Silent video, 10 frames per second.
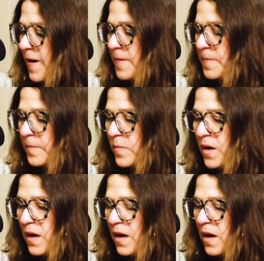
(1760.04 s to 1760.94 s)

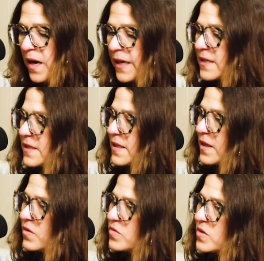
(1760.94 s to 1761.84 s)
I
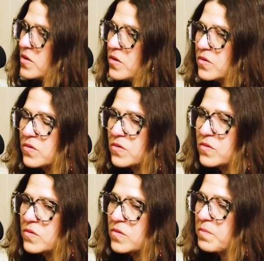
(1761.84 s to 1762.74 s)
continue
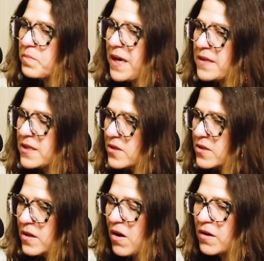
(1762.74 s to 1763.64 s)
to pay
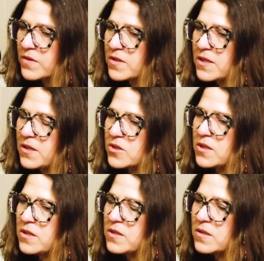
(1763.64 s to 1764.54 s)
attention to the
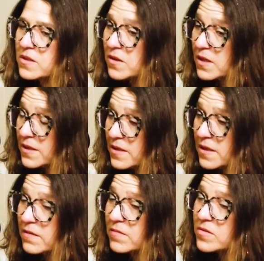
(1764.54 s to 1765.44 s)
conversation, to
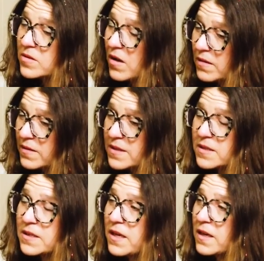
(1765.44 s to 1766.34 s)
listen. There's a lot of
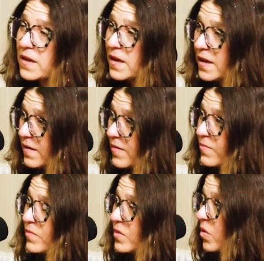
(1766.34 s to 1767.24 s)
listening
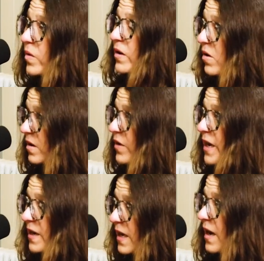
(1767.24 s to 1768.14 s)
going on
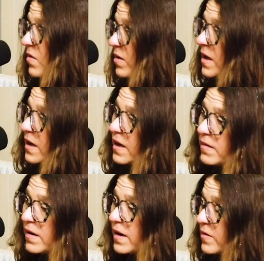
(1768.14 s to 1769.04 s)
right now. And
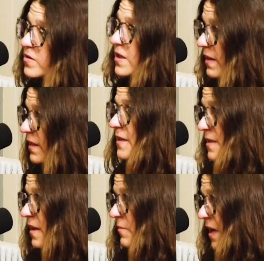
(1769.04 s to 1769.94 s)
I understand the
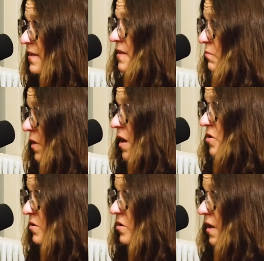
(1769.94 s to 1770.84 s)
ECMAs and
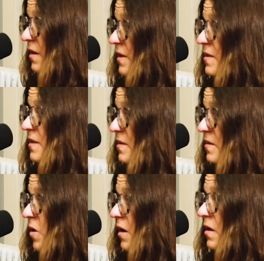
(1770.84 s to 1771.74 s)
Blanche are trying to listen
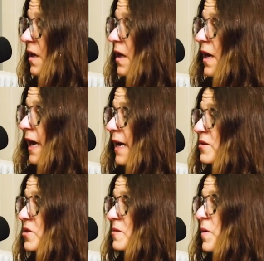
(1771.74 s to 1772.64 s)
as well.
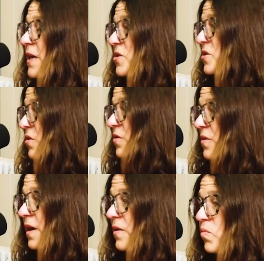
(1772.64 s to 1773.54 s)
And just make
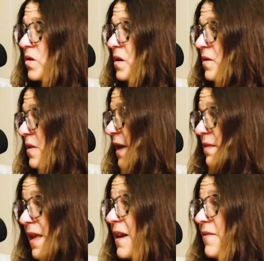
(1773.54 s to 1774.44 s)
sure that we're going to
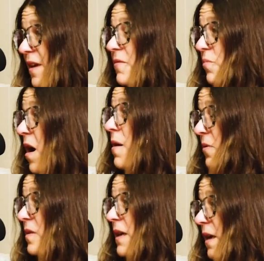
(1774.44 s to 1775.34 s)
land that event
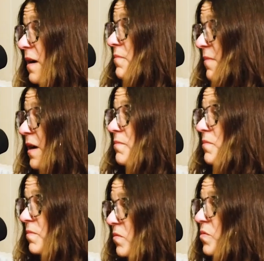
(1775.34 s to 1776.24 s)
properly.
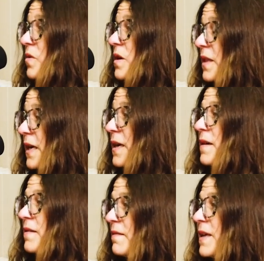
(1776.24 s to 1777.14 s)
I'm
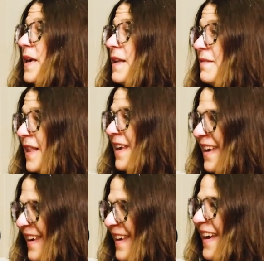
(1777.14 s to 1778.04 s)
really
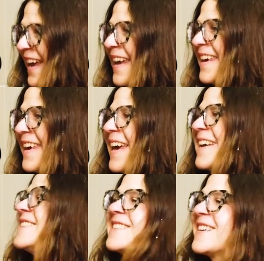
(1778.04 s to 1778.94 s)
keenly
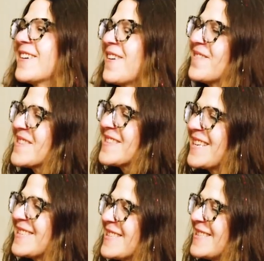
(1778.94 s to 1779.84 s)
engaged in
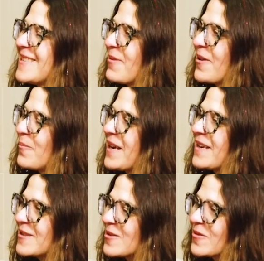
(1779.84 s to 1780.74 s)
conversations about
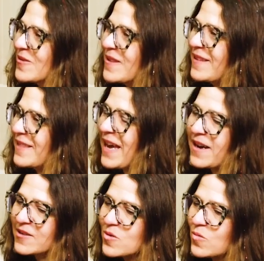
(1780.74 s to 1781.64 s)
making sure that the
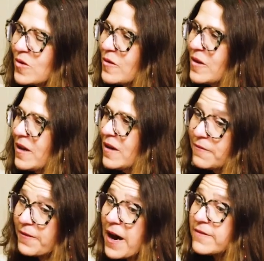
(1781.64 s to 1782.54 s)
actual
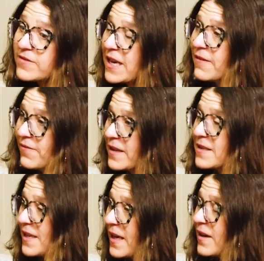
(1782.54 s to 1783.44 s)
5-day
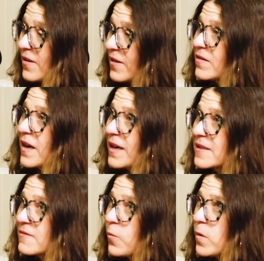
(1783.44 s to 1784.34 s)
event here, I
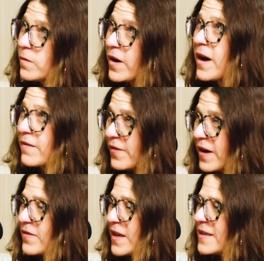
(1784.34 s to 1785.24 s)
guess 4 or
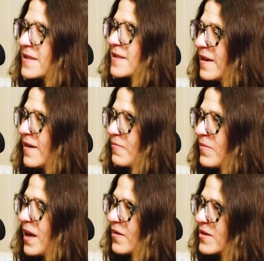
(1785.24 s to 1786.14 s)
5 days,
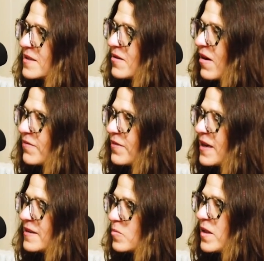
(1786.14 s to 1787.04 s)
carries off
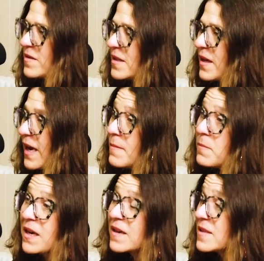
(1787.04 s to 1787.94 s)
as well as it
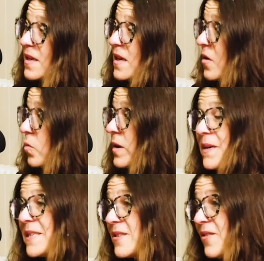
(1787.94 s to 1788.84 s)
can, because we
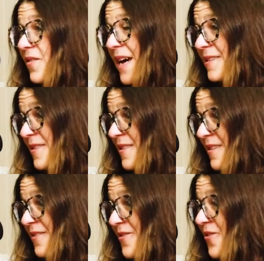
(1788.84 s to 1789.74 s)
missed our
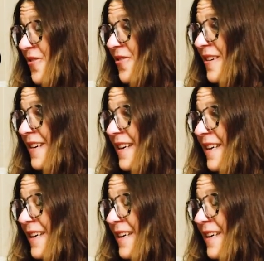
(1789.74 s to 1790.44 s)
last turn.